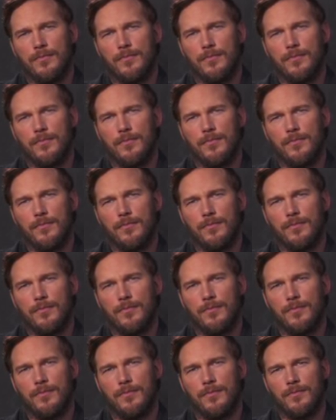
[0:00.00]

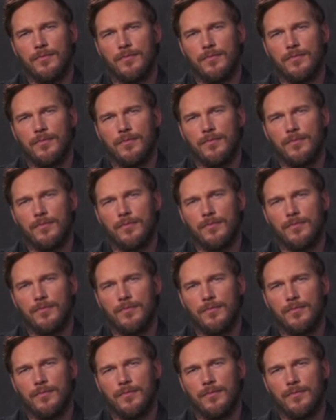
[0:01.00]

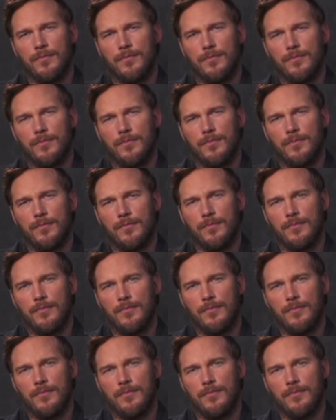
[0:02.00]

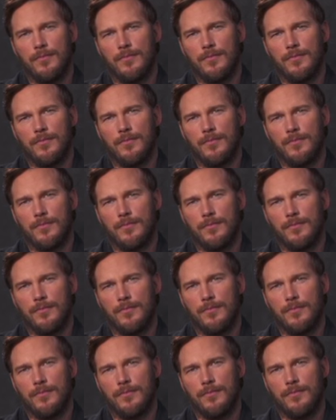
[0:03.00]

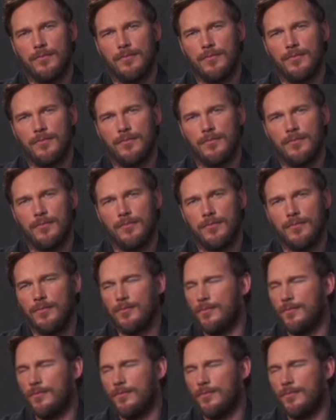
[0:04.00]
This person isn't speaking.